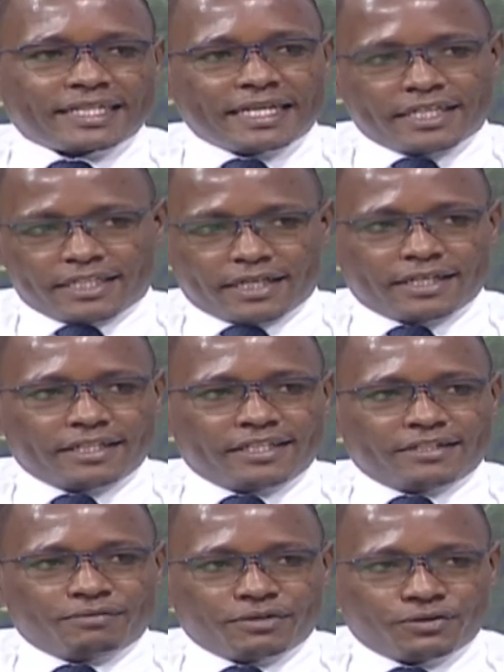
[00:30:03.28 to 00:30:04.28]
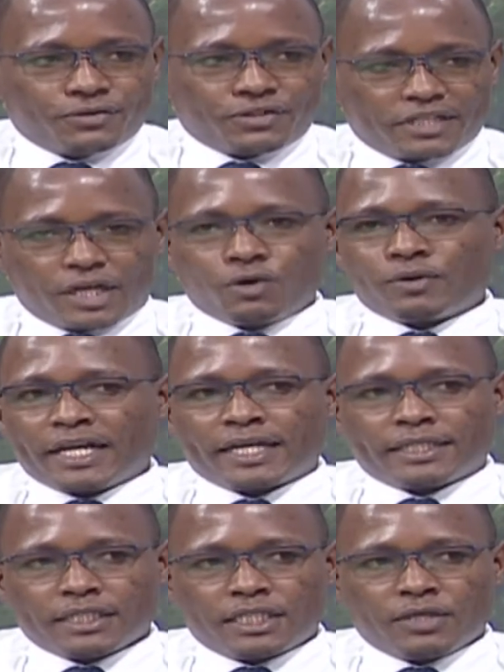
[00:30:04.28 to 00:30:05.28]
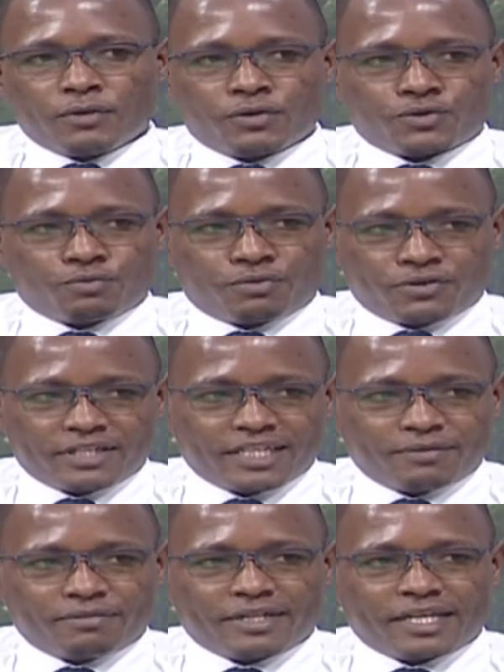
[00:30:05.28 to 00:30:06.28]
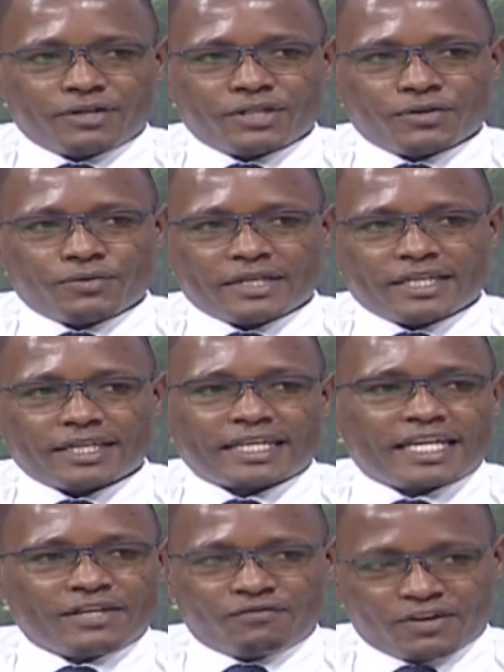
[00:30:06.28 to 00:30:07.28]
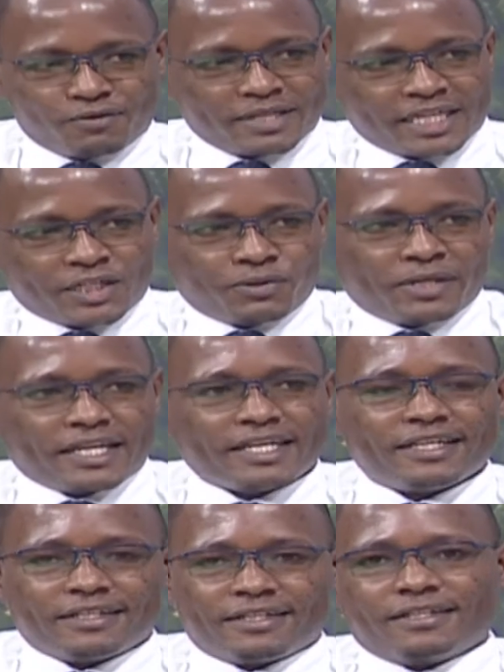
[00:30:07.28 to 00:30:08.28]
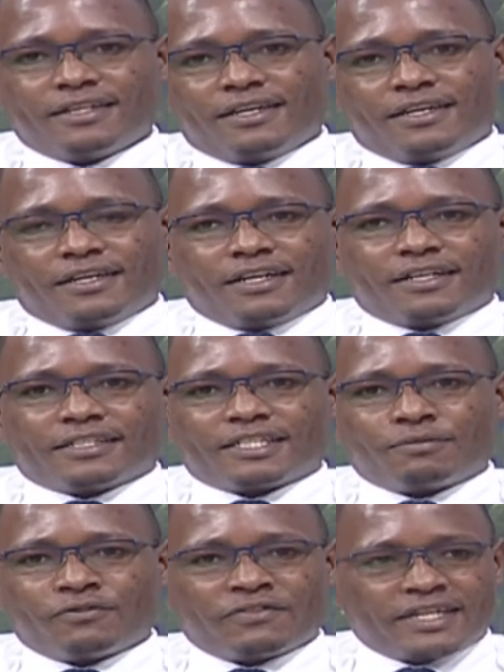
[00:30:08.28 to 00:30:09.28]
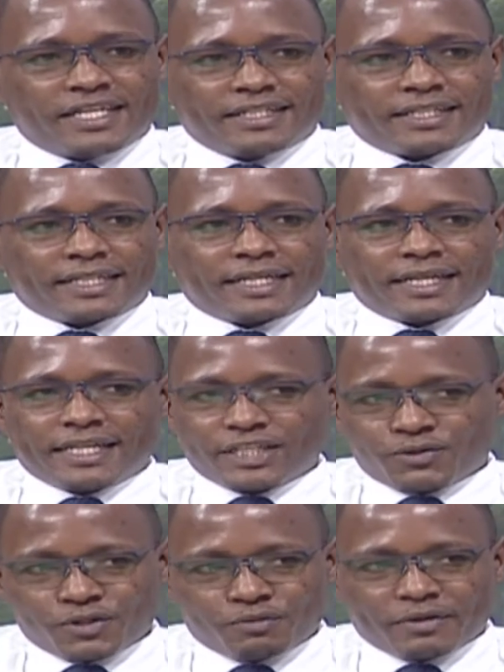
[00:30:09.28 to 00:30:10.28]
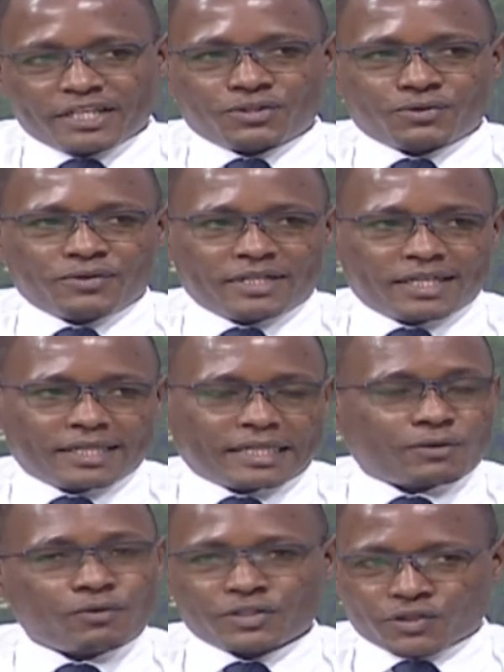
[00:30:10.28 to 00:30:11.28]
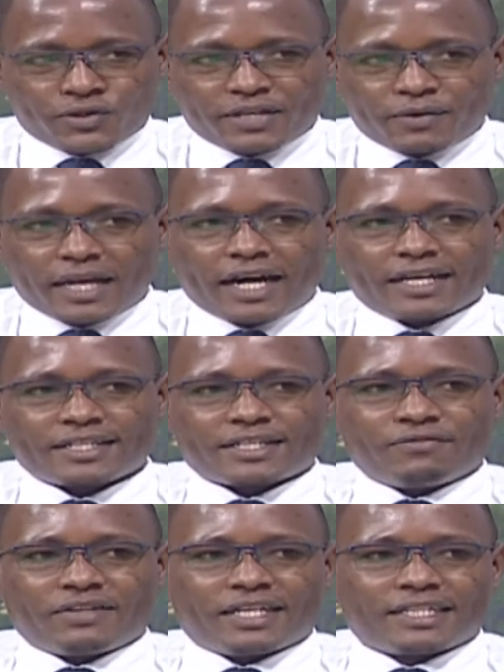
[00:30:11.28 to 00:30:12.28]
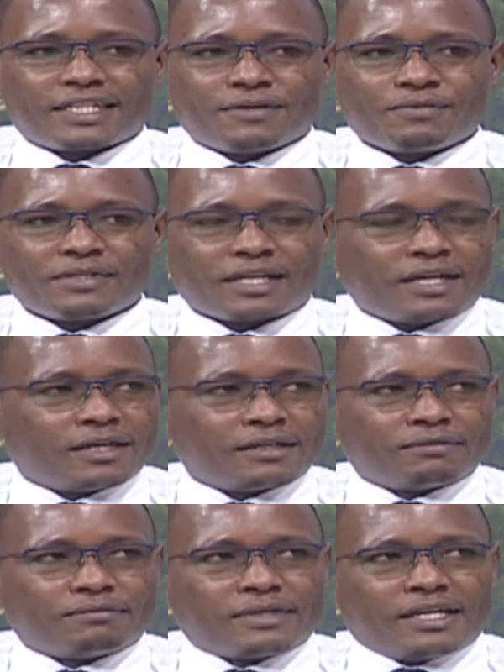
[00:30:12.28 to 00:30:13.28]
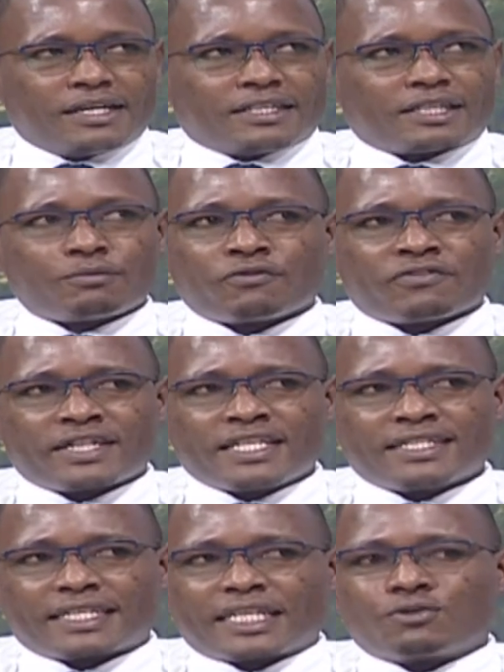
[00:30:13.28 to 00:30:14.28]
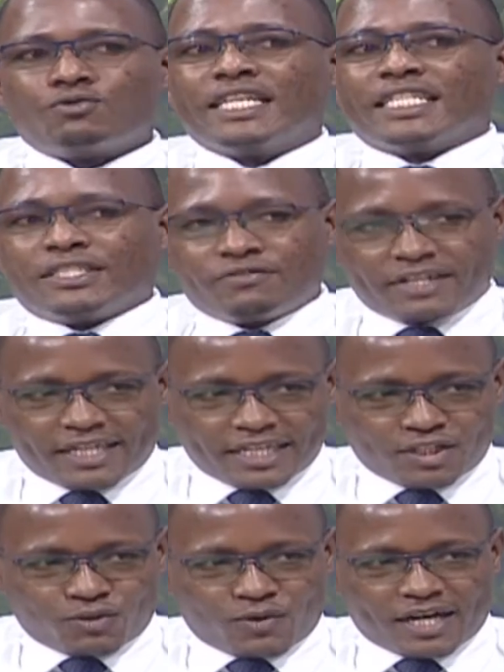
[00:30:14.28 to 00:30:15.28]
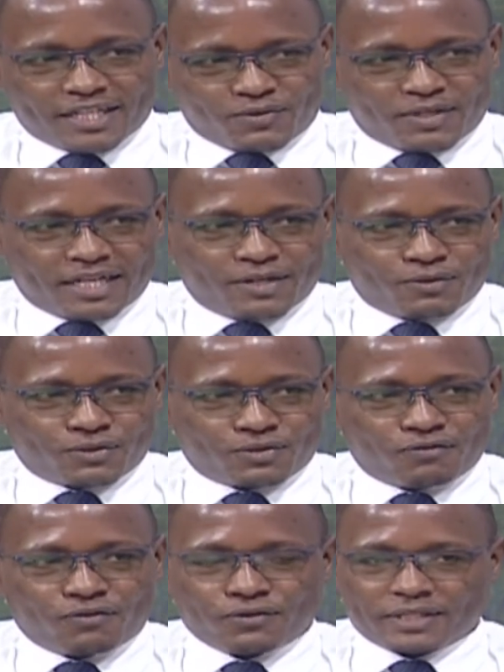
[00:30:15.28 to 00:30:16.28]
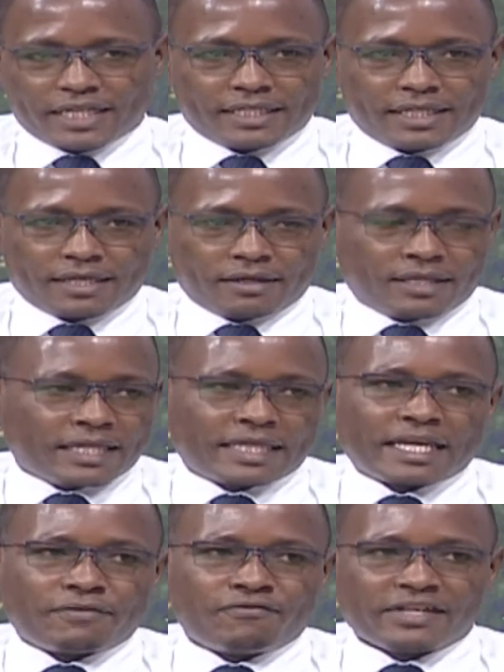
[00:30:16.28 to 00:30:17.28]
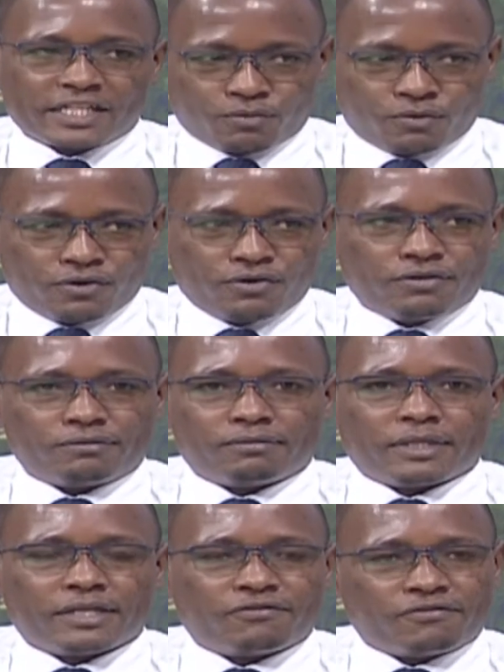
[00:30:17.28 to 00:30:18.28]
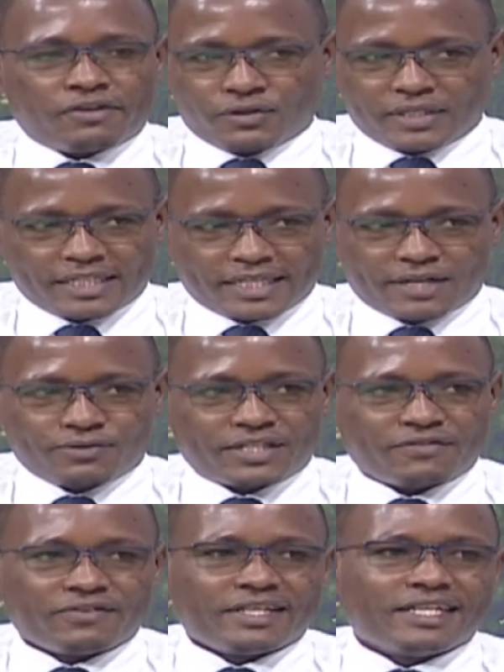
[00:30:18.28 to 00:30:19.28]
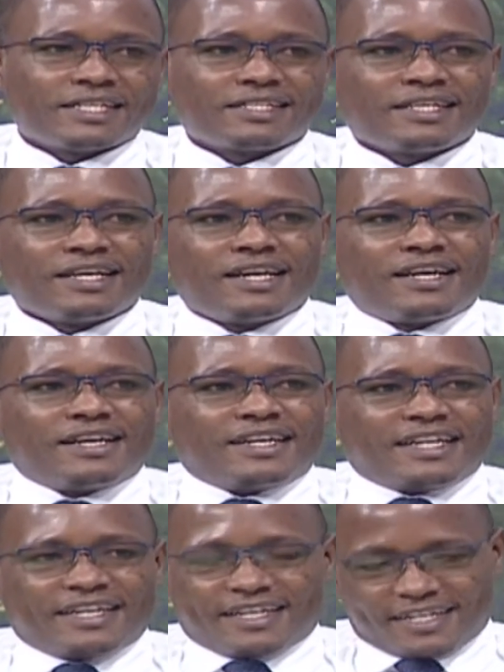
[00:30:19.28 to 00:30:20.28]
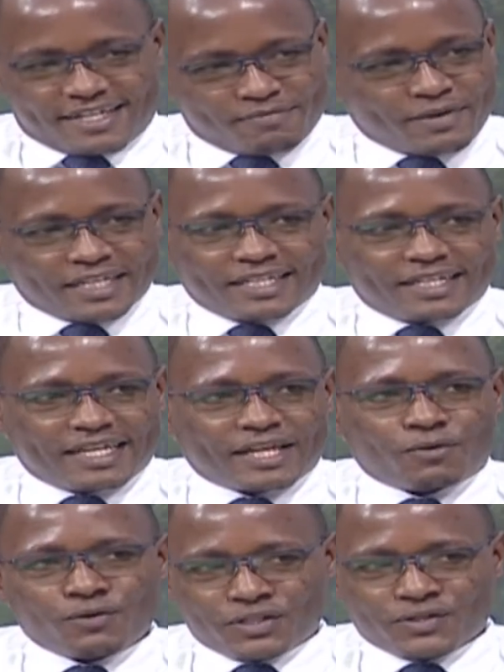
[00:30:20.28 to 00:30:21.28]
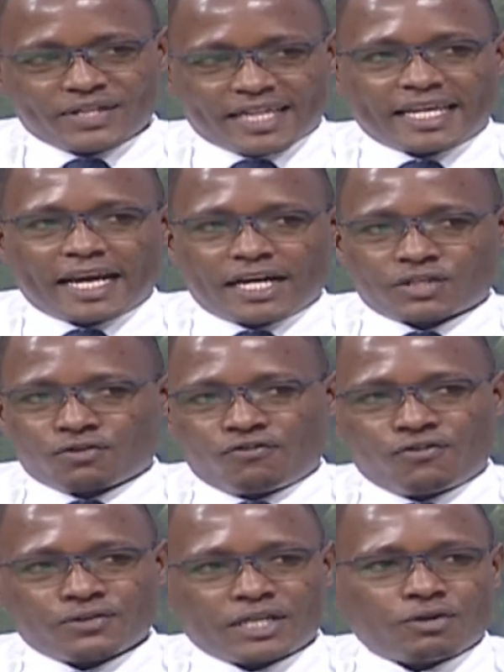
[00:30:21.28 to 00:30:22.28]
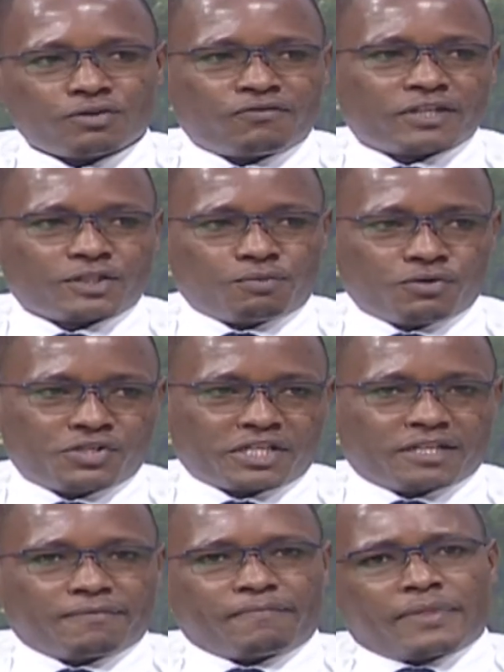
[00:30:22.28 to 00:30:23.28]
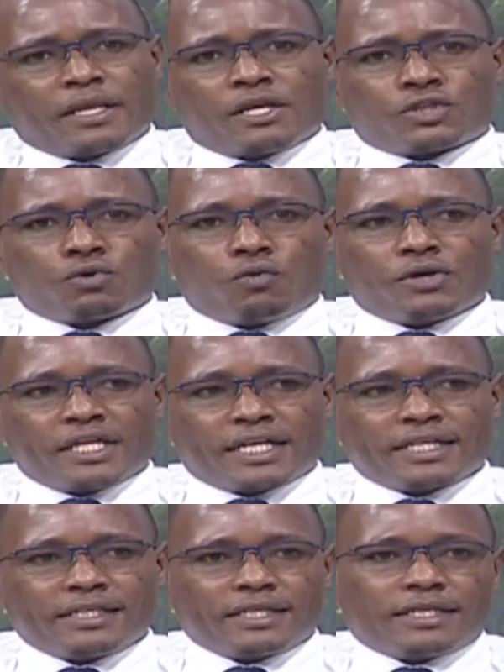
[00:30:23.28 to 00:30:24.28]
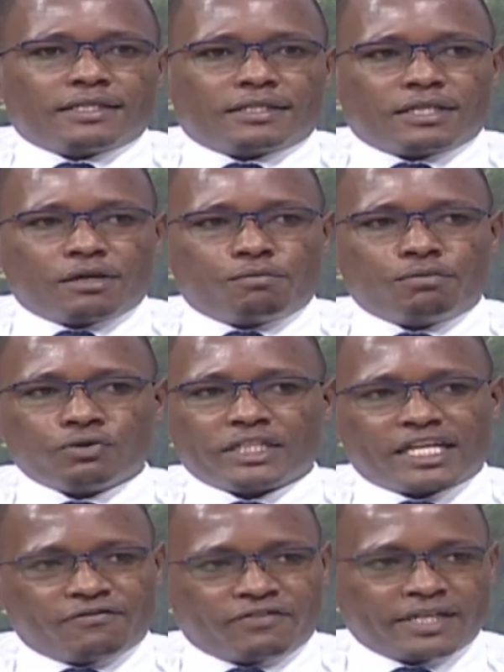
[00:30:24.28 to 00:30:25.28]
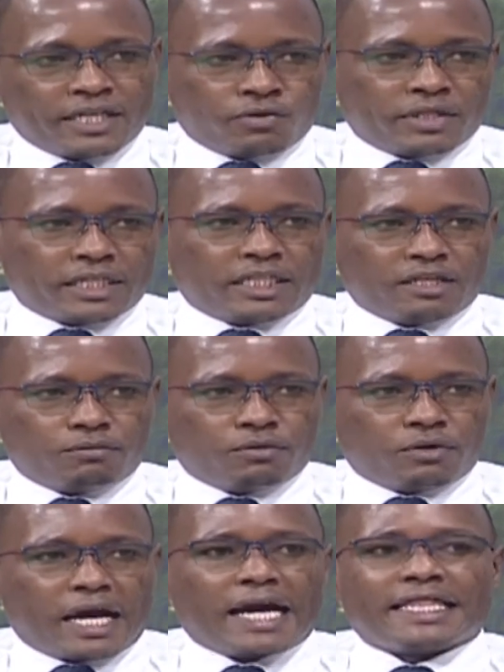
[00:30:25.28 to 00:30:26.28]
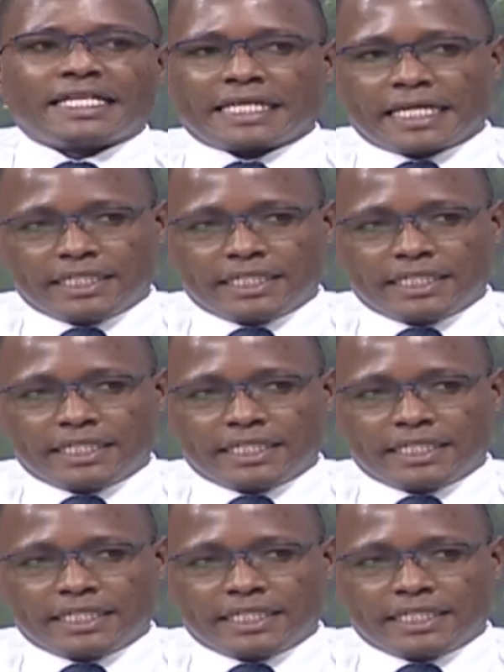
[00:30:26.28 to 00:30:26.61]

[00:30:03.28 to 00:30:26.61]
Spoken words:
really challenging, because looking at it the way I was brought up and now the environment that we are in, some of the things that I relate with my children and the question they will ask even at times are some of the things that I couldn't even think to ask when I was, of course, they are very small. My daughter is around 7 years. Aww. But the question that they ask, of course, out of exposure. So what there is put everything on the table at the right